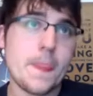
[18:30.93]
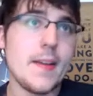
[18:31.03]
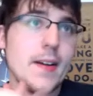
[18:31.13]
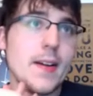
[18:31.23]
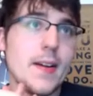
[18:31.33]

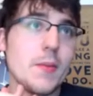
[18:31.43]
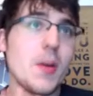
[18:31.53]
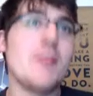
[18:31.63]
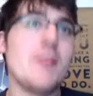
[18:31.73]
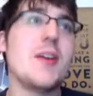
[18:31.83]
The Way of
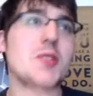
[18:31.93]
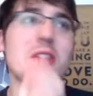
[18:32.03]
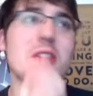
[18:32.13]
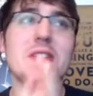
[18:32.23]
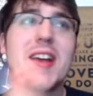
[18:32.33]
Life was so
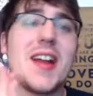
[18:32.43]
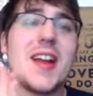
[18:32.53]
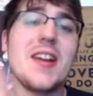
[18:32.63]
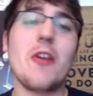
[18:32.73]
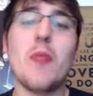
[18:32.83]
sad. I
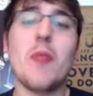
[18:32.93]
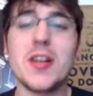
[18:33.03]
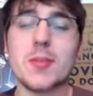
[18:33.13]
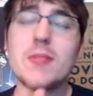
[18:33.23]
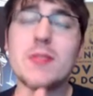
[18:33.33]
know it was,
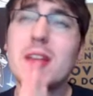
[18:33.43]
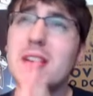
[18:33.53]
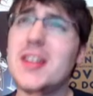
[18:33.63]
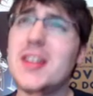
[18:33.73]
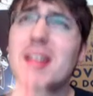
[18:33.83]
but it was an
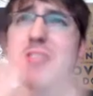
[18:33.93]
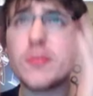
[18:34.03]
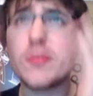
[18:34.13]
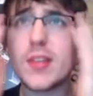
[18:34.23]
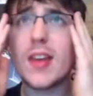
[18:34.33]

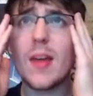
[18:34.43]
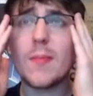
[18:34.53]
interesting game.